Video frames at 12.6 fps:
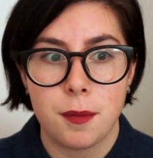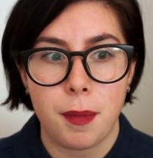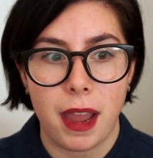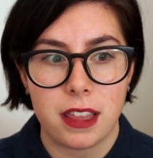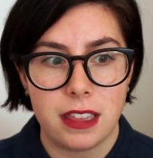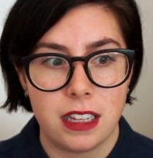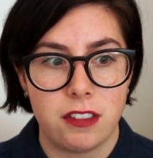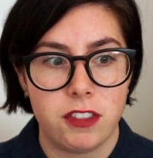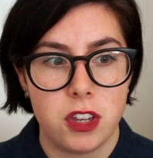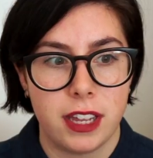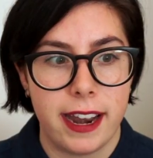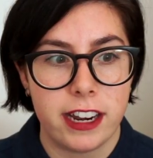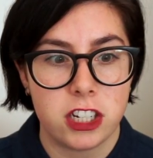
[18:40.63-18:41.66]
But I think if
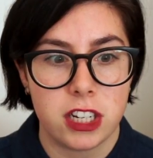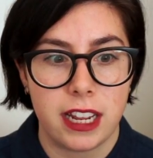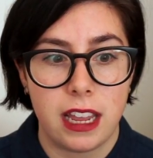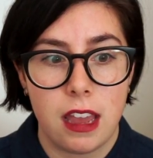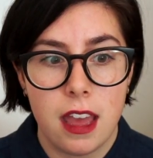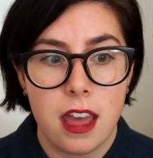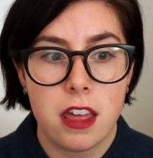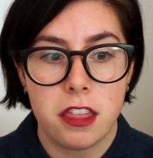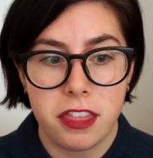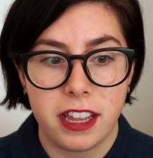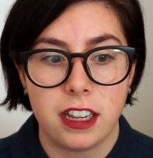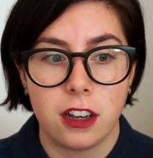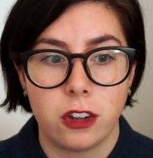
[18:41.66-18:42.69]
you can actually
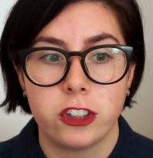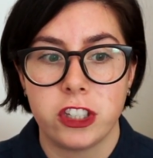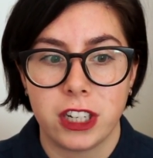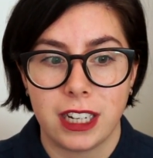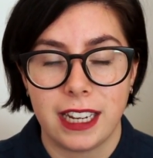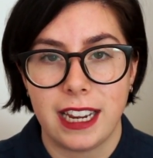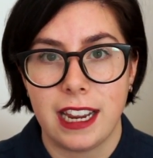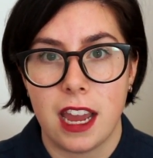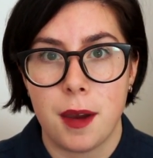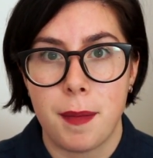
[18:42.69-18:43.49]
think logically